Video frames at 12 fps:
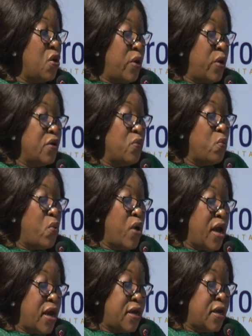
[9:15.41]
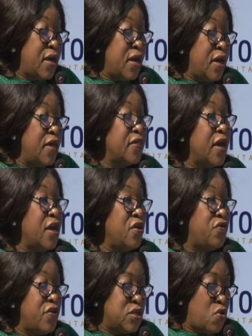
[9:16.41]
we can work in the
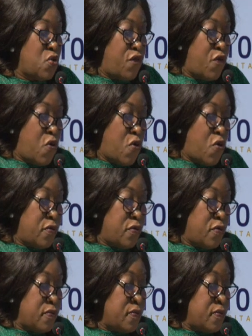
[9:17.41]
interest of all.